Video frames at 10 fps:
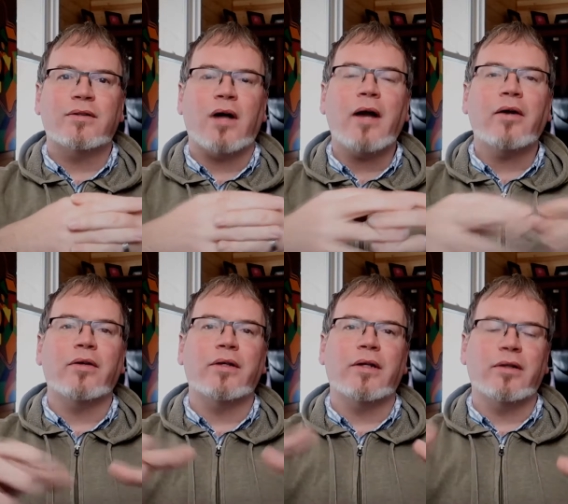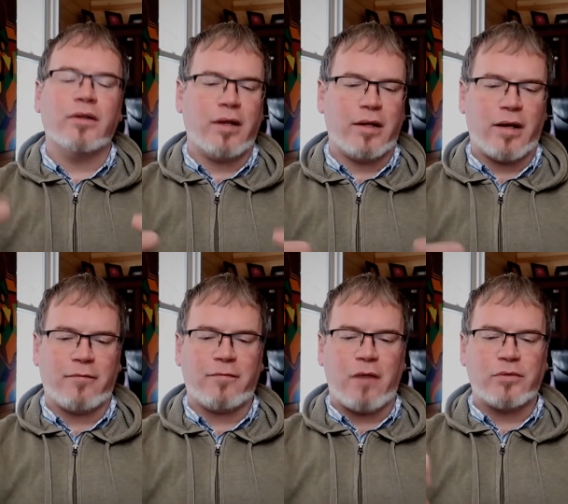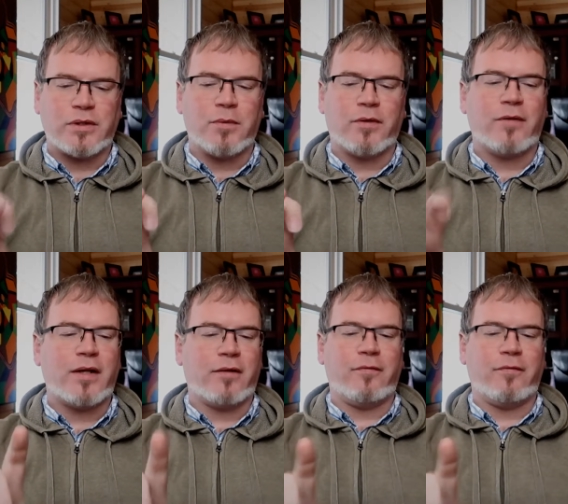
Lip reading: Ireland, and I was able to find